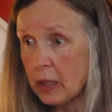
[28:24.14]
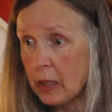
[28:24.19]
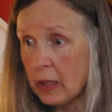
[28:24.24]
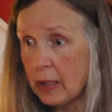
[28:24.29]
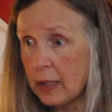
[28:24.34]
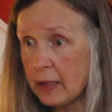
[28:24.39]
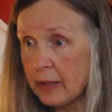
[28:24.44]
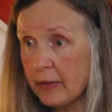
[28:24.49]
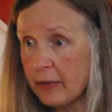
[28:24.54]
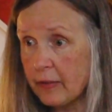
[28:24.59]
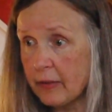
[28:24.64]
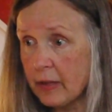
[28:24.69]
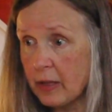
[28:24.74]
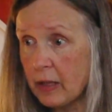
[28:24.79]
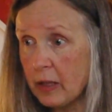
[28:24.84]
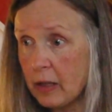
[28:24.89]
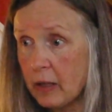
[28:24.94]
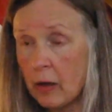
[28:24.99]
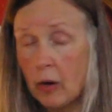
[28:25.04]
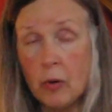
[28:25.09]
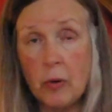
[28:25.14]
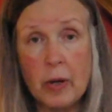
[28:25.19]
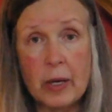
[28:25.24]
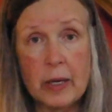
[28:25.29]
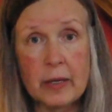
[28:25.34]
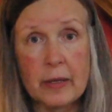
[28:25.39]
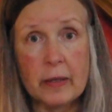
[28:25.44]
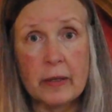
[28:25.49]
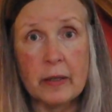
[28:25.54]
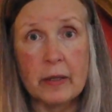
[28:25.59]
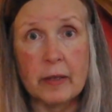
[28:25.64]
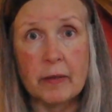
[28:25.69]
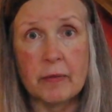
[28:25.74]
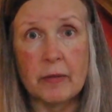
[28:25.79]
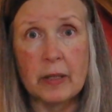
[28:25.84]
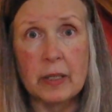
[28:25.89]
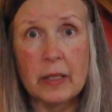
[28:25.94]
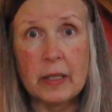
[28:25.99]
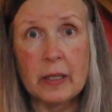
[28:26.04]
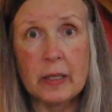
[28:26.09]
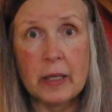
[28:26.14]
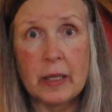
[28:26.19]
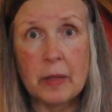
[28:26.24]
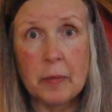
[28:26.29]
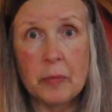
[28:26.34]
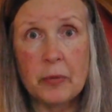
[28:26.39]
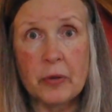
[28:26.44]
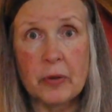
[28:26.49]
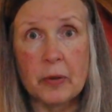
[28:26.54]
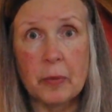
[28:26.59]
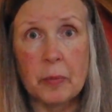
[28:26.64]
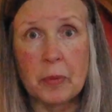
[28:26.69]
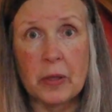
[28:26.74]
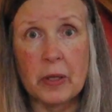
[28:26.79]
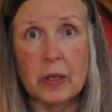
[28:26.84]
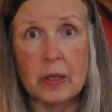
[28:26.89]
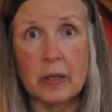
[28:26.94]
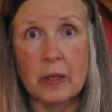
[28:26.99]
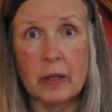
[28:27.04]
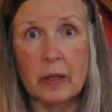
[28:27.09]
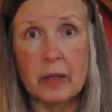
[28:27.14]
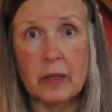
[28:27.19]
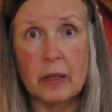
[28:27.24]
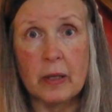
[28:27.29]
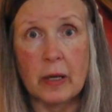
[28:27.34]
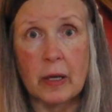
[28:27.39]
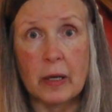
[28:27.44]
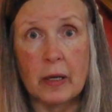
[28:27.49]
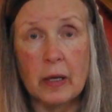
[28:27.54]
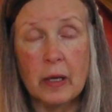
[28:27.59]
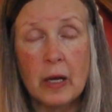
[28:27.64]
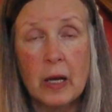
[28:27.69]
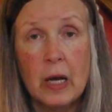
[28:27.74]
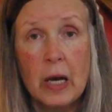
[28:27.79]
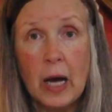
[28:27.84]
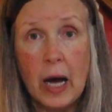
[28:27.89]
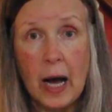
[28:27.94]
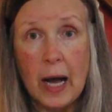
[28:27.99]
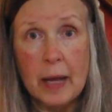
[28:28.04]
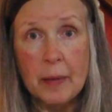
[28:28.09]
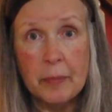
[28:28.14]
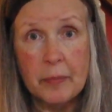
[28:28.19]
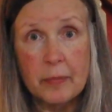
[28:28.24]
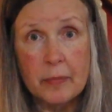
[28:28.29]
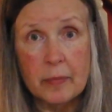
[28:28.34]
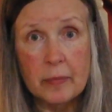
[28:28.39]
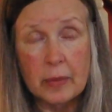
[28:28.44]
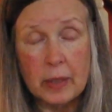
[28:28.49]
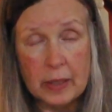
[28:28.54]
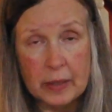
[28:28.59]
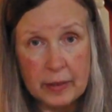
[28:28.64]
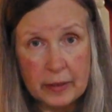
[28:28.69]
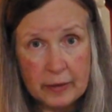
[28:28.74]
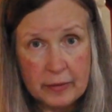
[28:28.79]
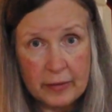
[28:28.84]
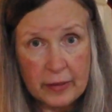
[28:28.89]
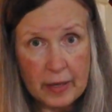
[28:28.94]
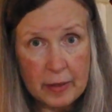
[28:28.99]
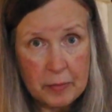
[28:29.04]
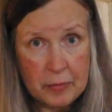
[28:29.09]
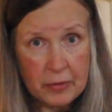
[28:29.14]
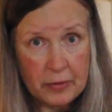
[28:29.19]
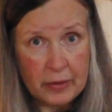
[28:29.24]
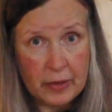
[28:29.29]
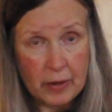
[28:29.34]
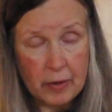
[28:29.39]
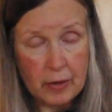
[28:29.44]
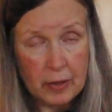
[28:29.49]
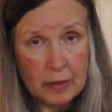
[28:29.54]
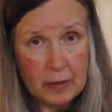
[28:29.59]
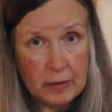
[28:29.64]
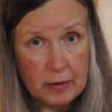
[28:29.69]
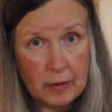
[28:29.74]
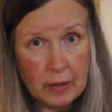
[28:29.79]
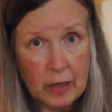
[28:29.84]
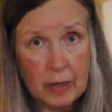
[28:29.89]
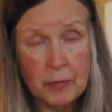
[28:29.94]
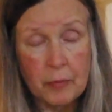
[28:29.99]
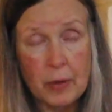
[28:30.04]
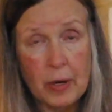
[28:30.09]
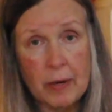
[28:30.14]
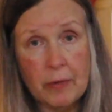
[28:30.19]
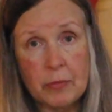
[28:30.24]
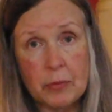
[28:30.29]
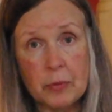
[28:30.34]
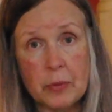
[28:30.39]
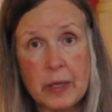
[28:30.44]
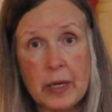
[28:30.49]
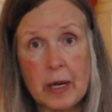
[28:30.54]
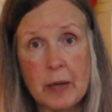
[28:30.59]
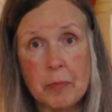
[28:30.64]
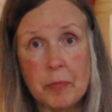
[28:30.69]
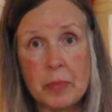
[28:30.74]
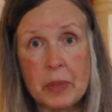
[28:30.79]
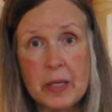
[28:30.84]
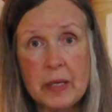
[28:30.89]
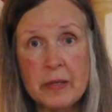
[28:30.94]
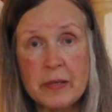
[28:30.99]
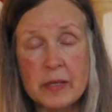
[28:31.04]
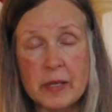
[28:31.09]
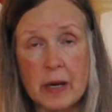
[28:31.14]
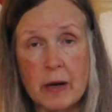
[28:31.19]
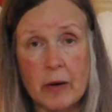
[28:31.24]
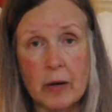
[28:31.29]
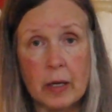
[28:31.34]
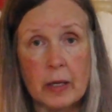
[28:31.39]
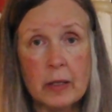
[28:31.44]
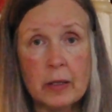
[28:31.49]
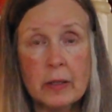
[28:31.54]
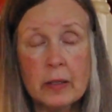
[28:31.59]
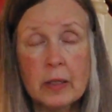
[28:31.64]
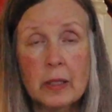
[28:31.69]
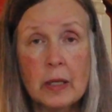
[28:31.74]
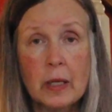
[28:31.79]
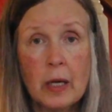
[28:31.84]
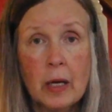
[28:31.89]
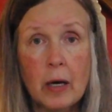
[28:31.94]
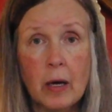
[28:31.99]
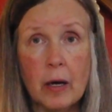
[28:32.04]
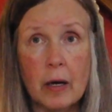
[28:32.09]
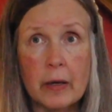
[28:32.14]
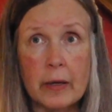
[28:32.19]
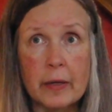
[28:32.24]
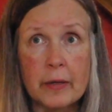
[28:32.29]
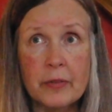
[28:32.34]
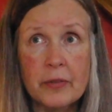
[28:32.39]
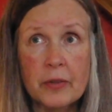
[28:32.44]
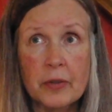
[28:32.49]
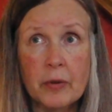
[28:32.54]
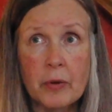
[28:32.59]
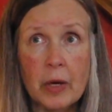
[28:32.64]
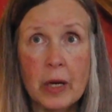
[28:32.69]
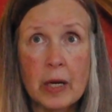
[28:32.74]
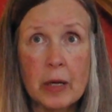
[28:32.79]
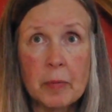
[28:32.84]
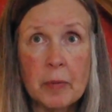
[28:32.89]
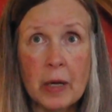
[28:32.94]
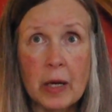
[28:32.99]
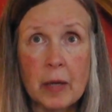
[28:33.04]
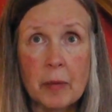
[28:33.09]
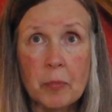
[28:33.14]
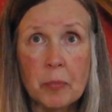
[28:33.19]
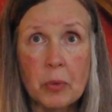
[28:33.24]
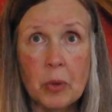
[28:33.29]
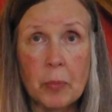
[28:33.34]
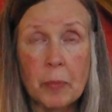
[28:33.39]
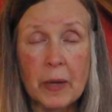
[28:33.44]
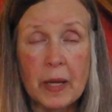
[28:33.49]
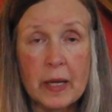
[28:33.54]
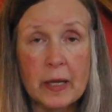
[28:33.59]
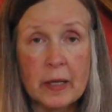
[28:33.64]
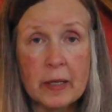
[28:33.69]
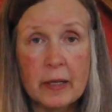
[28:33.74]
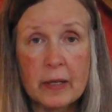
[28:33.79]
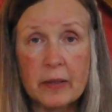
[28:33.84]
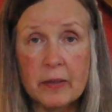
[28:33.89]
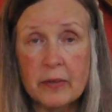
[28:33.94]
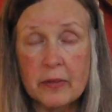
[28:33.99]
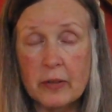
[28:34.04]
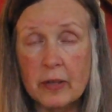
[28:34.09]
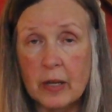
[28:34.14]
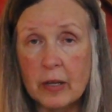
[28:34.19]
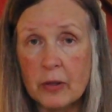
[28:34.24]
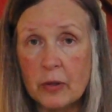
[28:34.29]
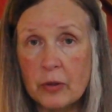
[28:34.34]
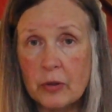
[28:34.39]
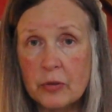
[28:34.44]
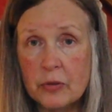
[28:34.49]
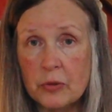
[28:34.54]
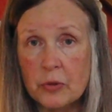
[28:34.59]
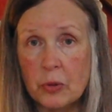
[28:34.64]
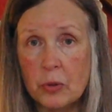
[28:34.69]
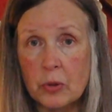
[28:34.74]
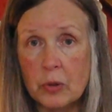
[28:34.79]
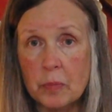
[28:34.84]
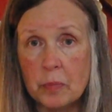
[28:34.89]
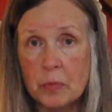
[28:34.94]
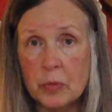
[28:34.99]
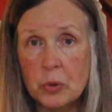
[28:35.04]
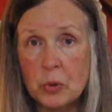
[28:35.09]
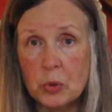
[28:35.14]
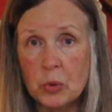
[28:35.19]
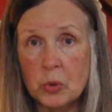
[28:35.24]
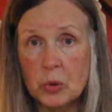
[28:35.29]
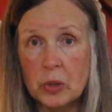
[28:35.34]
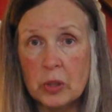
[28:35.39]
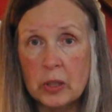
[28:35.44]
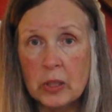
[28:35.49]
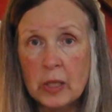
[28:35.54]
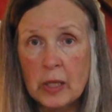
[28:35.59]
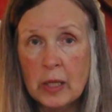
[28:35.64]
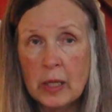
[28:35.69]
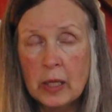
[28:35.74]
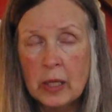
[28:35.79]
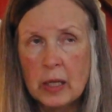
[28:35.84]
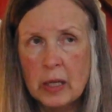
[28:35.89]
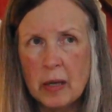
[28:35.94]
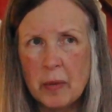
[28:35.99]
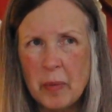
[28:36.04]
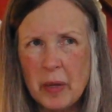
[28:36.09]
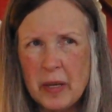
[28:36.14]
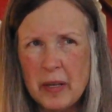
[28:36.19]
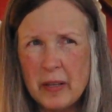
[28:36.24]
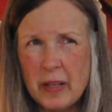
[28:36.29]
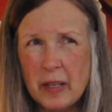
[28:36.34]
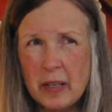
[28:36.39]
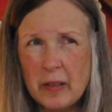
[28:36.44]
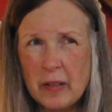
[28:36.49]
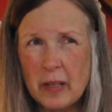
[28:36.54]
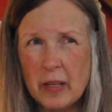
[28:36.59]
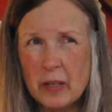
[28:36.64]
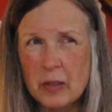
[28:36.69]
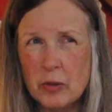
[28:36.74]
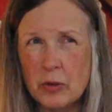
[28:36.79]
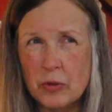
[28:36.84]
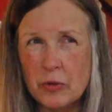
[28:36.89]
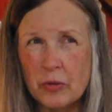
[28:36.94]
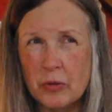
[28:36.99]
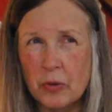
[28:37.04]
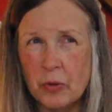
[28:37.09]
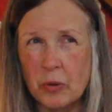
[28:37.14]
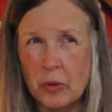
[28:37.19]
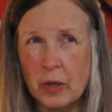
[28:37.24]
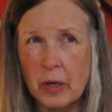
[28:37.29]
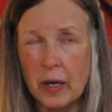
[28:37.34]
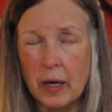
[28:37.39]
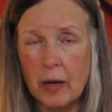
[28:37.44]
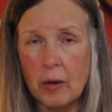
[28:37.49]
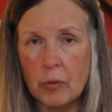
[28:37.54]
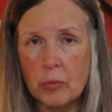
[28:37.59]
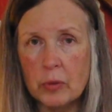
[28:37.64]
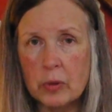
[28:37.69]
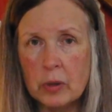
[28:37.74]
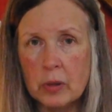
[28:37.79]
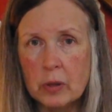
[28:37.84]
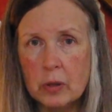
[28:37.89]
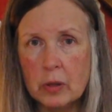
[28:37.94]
Let's see. Oh, I didn't give any names at the beginning, did I? I did say I'm Sarah. On Ravelry, I'm bsarah. On Instagram, I'm Propanicus_moon. I might take the underscore out,